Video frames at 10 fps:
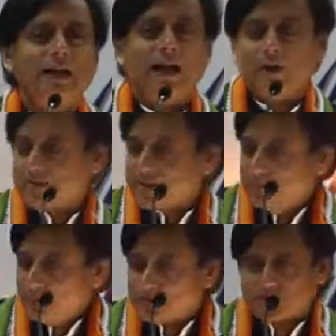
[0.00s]
I was
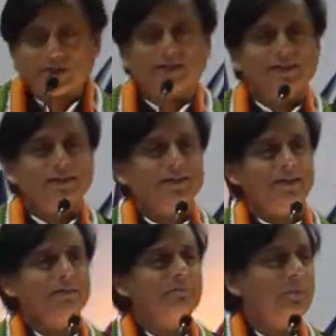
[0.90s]
amused to see in
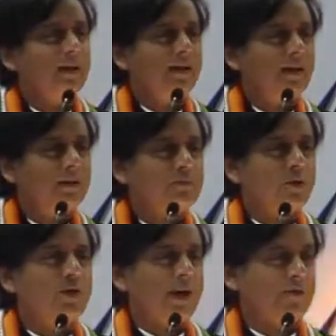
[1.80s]
the
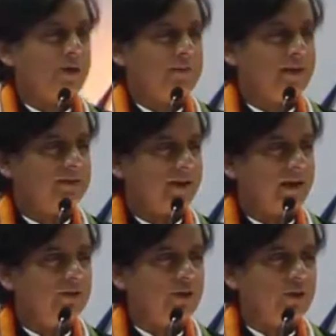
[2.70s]
program for
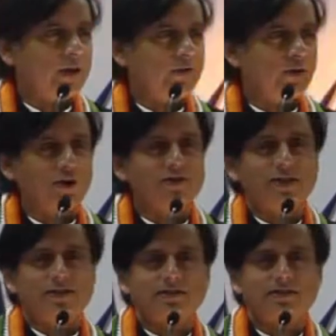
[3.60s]
Abhiyanthriki that you have a
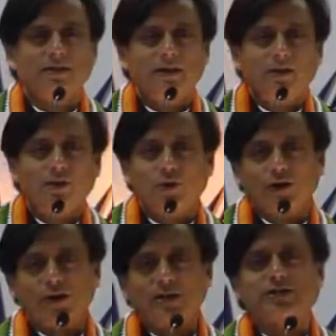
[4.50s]
contest
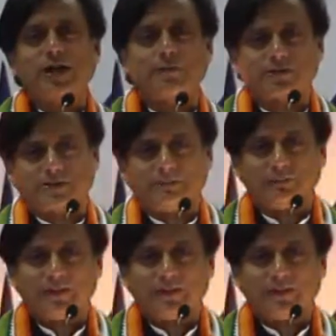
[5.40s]
called Contraption,